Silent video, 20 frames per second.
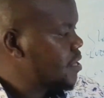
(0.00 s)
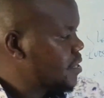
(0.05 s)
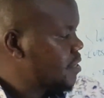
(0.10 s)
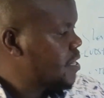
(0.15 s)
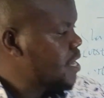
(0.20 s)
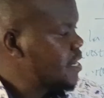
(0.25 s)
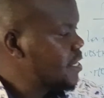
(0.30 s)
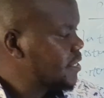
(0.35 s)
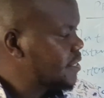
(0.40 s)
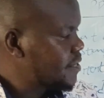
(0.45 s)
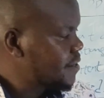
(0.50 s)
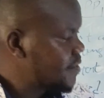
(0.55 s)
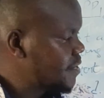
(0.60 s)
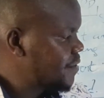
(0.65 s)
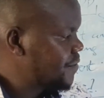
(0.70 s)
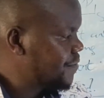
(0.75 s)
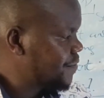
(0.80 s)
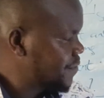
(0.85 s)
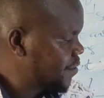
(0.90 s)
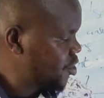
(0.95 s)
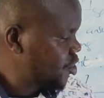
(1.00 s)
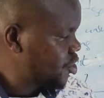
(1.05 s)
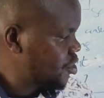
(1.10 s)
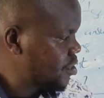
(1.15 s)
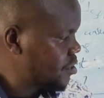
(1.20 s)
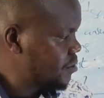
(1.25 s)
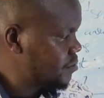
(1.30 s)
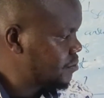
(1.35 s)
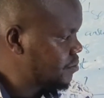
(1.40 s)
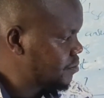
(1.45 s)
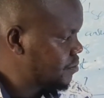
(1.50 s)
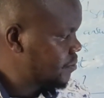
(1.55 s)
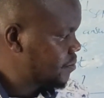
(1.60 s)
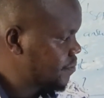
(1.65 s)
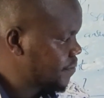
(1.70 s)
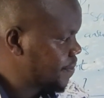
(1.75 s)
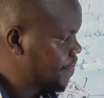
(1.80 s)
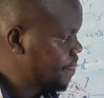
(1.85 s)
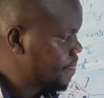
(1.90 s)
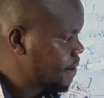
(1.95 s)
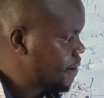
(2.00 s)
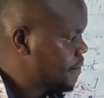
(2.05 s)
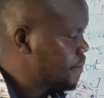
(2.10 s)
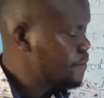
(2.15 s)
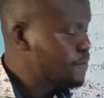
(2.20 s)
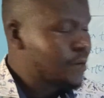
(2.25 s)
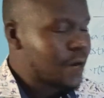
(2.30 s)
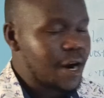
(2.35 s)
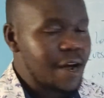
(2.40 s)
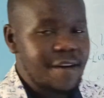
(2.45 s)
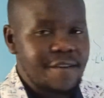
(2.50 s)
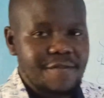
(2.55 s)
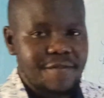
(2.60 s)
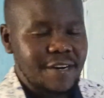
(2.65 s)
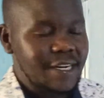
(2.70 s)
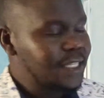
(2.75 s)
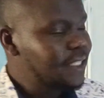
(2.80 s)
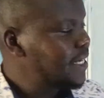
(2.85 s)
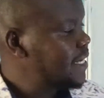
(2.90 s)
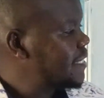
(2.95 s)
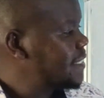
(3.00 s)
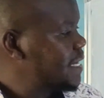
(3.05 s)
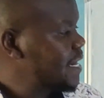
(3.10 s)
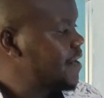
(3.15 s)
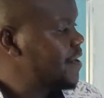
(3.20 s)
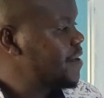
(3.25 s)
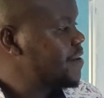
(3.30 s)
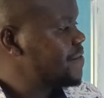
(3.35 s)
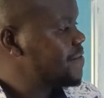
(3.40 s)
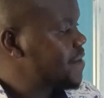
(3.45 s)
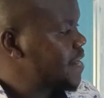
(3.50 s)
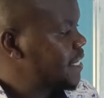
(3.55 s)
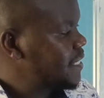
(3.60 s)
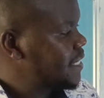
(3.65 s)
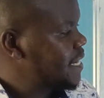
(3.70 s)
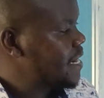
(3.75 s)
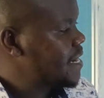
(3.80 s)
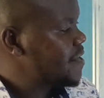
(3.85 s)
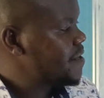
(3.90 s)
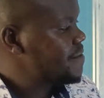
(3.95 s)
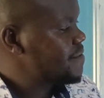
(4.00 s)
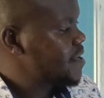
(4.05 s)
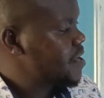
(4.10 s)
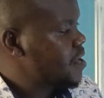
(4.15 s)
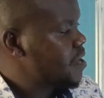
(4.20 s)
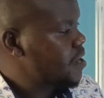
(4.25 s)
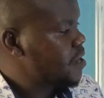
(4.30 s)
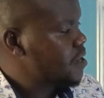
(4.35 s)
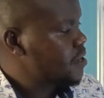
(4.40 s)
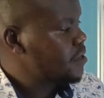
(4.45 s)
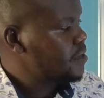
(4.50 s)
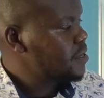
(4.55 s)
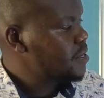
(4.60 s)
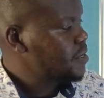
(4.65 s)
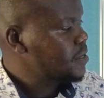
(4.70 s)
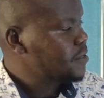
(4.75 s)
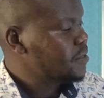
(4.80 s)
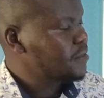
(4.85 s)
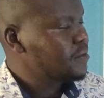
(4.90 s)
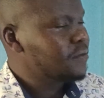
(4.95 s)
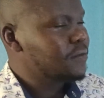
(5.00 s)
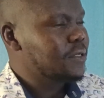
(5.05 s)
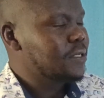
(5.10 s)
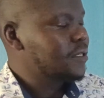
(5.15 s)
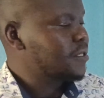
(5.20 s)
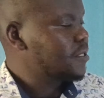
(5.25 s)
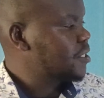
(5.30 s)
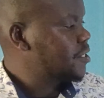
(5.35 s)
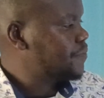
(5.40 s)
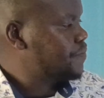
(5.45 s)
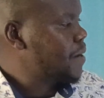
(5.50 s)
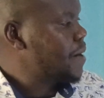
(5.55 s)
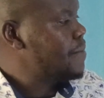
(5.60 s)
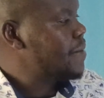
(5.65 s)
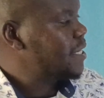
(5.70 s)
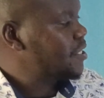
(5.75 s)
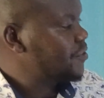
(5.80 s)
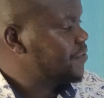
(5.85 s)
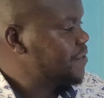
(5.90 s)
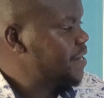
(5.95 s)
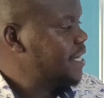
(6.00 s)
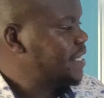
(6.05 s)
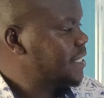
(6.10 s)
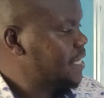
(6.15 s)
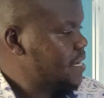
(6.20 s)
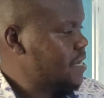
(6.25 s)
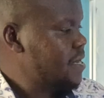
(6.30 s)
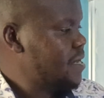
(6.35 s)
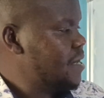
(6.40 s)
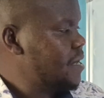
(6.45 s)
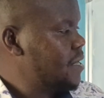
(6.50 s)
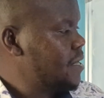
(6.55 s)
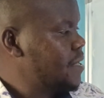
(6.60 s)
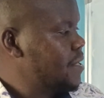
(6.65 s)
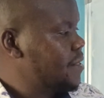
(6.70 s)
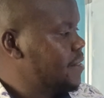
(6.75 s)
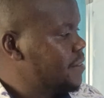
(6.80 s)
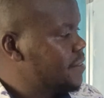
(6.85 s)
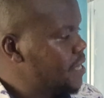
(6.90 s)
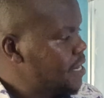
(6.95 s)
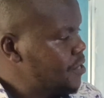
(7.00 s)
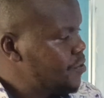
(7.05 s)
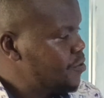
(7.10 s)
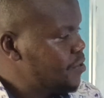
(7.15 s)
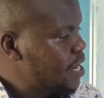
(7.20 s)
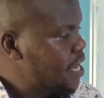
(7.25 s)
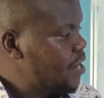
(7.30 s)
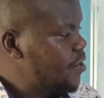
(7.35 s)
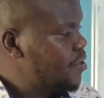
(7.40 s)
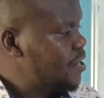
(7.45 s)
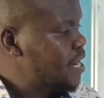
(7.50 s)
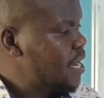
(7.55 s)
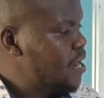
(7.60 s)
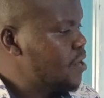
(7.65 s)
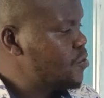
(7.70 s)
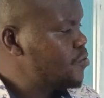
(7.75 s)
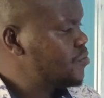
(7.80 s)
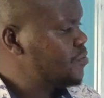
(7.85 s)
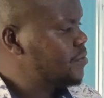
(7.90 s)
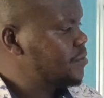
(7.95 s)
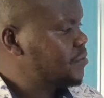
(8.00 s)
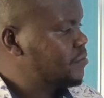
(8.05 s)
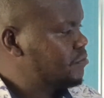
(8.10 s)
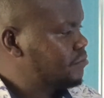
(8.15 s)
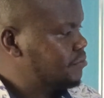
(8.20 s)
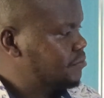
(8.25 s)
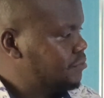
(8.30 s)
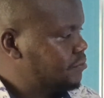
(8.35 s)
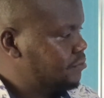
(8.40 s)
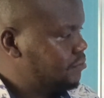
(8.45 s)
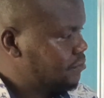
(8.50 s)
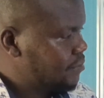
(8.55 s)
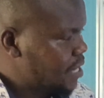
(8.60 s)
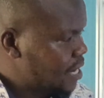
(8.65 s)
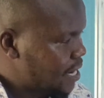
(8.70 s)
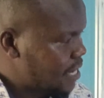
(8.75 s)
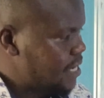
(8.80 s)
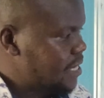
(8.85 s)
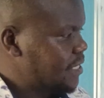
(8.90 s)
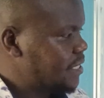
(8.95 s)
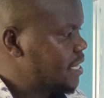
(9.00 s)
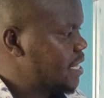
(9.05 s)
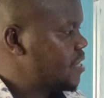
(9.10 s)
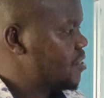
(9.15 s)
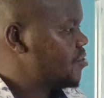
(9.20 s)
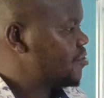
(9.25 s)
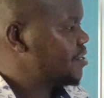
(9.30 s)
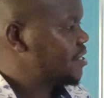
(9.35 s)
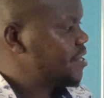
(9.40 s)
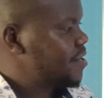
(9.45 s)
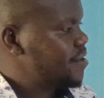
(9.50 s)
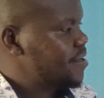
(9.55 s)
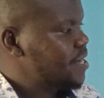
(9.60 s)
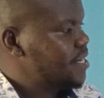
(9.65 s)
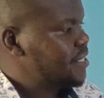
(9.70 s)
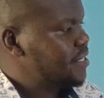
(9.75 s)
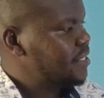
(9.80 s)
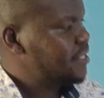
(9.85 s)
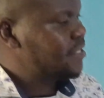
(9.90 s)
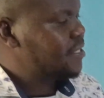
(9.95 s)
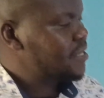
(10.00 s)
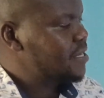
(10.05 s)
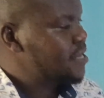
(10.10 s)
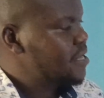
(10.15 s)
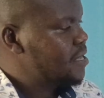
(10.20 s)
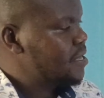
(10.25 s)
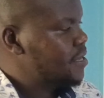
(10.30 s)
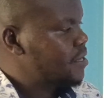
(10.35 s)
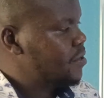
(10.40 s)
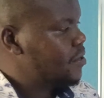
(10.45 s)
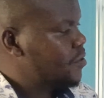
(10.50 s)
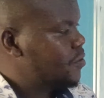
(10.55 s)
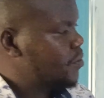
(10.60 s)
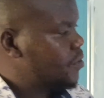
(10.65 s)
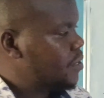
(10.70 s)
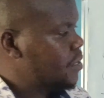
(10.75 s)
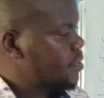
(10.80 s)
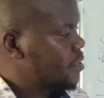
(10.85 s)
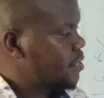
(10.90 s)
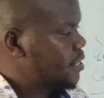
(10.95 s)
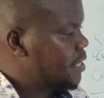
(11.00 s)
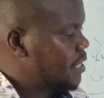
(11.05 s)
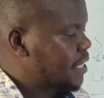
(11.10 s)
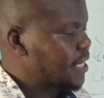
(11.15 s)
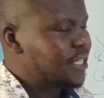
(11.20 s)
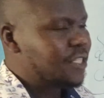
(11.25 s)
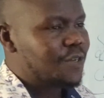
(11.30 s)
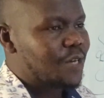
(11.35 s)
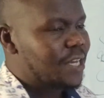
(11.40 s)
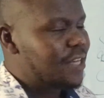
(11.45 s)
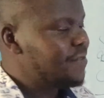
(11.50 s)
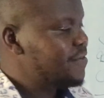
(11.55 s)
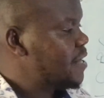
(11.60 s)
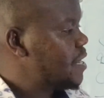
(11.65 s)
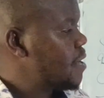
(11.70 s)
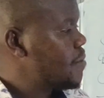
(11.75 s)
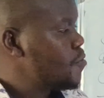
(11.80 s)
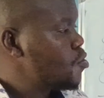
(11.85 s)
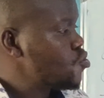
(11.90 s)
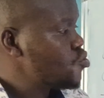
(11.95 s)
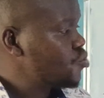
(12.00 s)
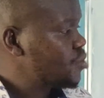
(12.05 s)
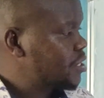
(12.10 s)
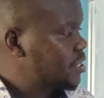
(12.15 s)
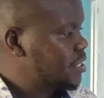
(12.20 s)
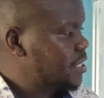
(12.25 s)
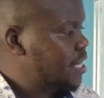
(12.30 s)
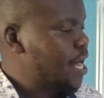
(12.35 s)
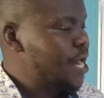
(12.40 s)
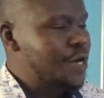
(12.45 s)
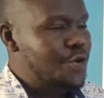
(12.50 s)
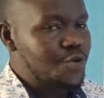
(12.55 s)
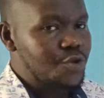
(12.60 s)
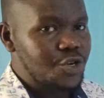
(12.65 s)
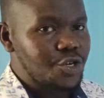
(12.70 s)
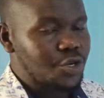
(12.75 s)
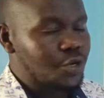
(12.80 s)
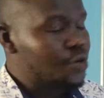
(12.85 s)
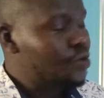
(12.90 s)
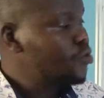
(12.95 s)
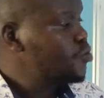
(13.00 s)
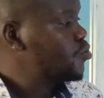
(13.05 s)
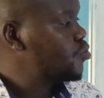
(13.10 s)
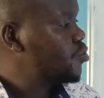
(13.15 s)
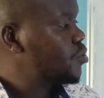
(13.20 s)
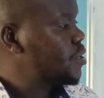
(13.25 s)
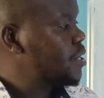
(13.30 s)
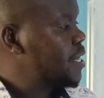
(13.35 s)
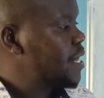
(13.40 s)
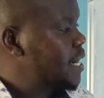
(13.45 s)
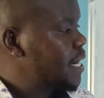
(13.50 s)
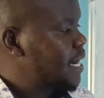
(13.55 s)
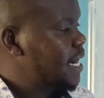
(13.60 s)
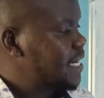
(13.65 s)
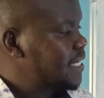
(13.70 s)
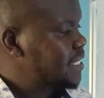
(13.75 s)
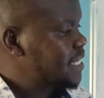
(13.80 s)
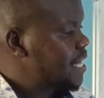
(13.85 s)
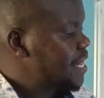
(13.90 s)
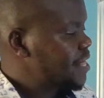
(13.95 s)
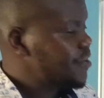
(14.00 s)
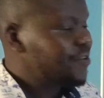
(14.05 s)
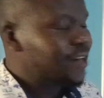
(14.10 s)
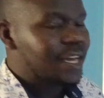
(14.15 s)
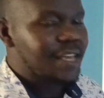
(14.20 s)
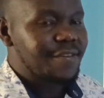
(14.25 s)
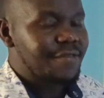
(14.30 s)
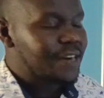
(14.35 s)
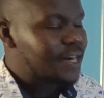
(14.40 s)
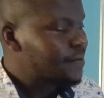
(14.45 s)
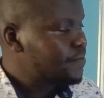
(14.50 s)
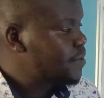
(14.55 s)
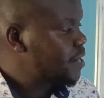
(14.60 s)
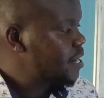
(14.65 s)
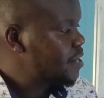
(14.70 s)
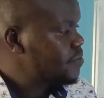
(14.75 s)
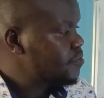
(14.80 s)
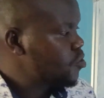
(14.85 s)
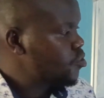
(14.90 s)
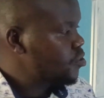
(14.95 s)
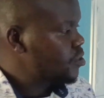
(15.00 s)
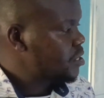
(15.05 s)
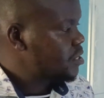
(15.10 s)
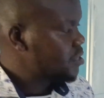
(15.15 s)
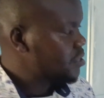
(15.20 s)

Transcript: That is the division Bryophyta, Pteridophyta, and even Spermatophyta. Then you narrow down, understand those areas. In case you are given a mouse, can you draw? Last year they were given a bread mold.